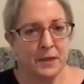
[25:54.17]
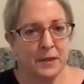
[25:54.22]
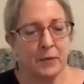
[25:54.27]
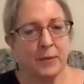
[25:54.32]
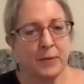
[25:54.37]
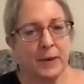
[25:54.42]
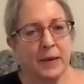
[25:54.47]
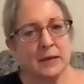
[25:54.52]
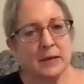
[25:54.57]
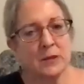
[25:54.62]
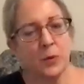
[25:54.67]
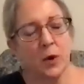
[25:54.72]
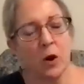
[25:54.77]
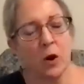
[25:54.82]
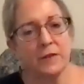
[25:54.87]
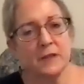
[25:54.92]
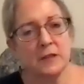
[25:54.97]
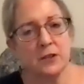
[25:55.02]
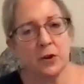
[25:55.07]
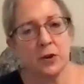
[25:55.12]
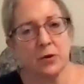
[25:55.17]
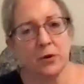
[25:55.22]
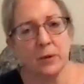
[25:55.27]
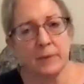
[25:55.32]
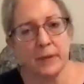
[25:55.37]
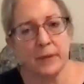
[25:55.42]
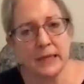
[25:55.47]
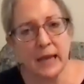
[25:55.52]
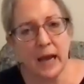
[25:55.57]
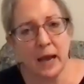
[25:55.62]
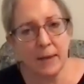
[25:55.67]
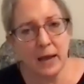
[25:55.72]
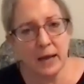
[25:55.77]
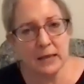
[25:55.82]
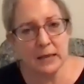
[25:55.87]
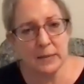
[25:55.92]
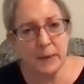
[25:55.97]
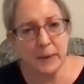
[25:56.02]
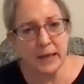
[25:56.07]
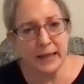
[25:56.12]
because we often talk about
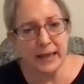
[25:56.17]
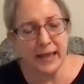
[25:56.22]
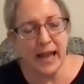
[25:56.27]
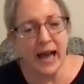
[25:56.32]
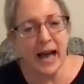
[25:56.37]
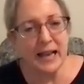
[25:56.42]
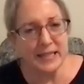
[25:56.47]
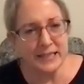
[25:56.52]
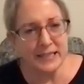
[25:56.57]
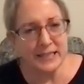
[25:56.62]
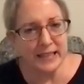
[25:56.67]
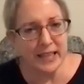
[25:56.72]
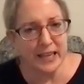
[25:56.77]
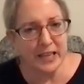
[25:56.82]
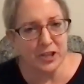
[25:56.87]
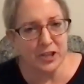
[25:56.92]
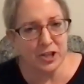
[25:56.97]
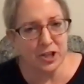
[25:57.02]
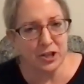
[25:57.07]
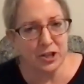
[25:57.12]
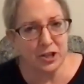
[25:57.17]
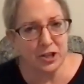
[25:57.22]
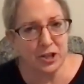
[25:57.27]
tamas being the isolation.